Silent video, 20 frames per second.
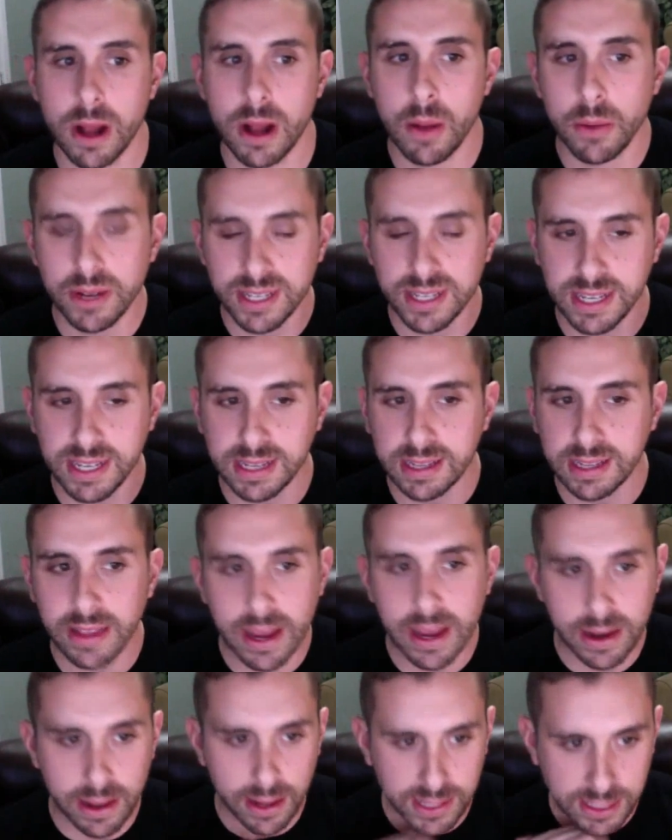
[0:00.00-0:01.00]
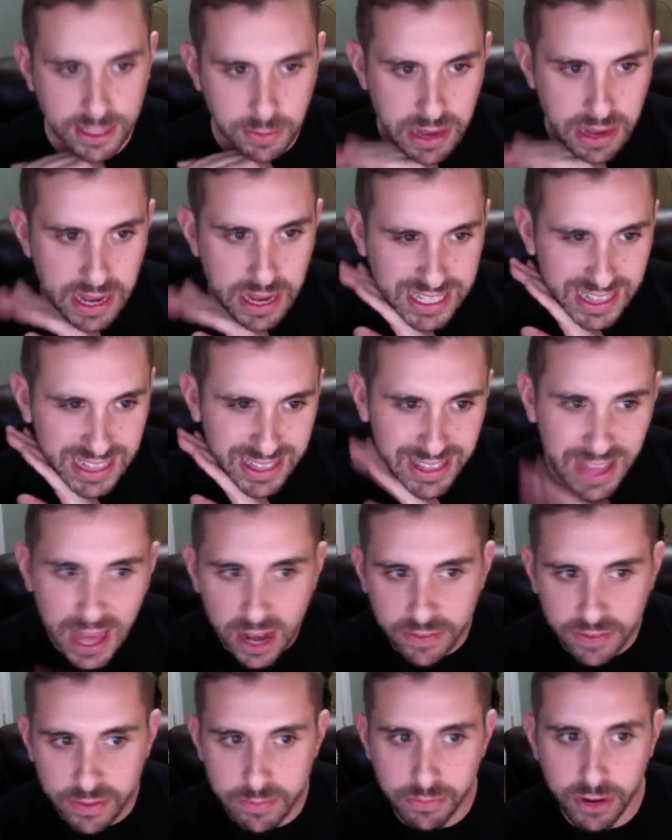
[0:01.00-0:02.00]
I want to stick the landing on something that has a lot
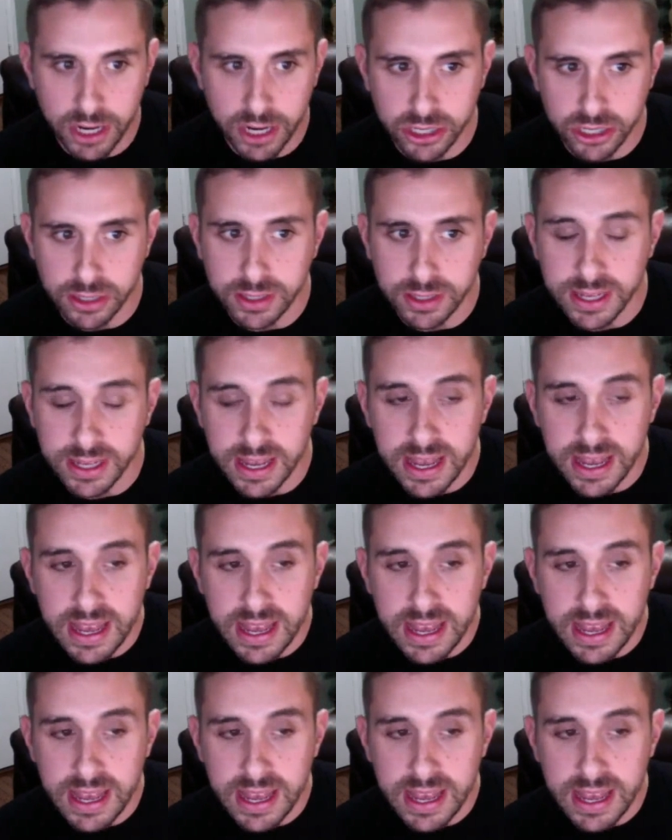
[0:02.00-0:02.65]
of impressions.